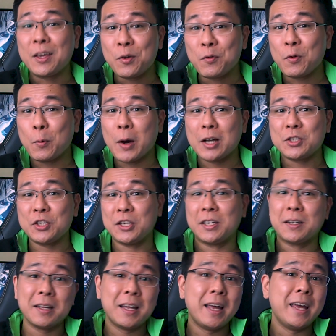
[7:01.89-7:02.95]
you for
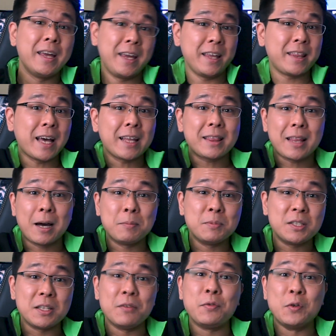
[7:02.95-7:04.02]
watching. Hit that
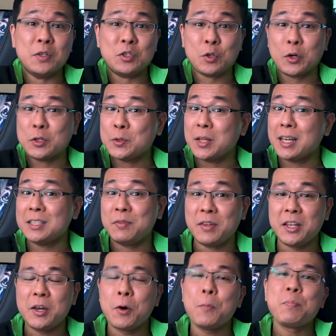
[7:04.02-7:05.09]
thumbs if you enjoyed today's
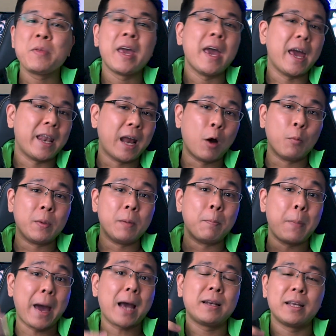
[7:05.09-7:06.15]
video, and I'll be
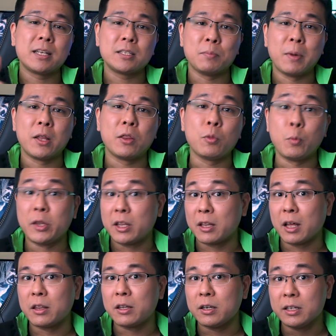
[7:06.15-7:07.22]
back next month with
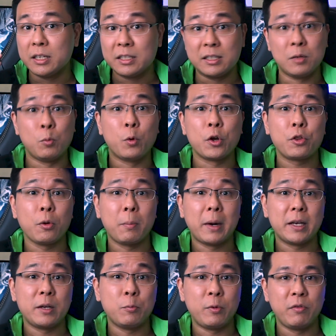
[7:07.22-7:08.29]
another Is It Worth Your
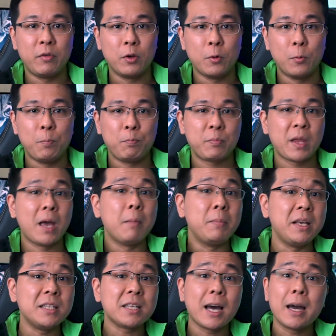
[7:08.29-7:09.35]
Money review.
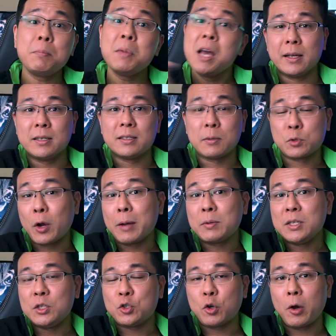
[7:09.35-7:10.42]
Meantime, subscribe
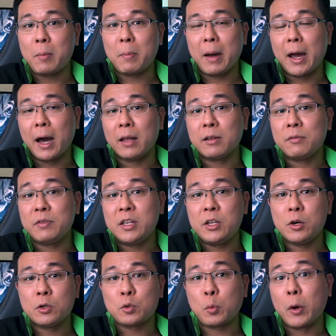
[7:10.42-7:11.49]
to enjoy my other
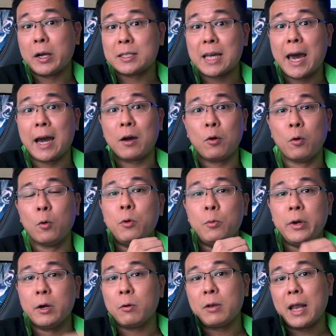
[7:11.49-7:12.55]
videos where I tackle
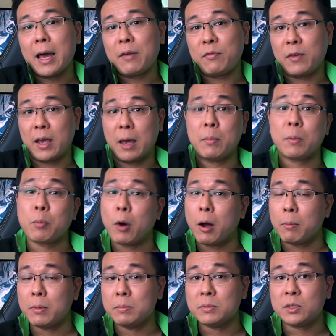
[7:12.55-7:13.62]
real-life gamer
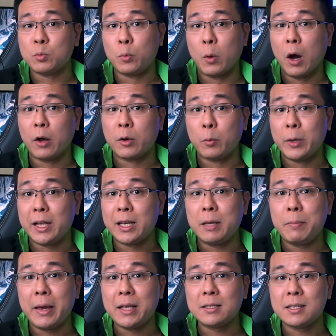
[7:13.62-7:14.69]
problems on a weekly
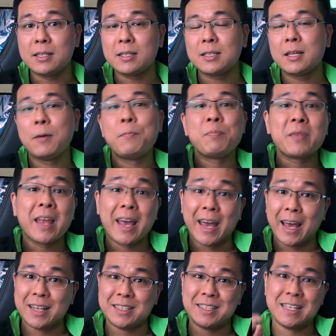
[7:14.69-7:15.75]
basis,
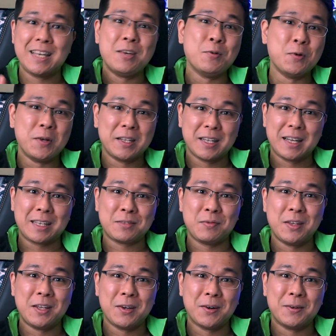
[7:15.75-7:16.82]
and see you in the next
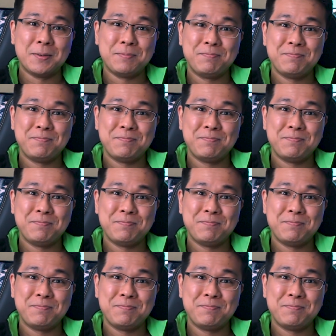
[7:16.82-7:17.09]
video.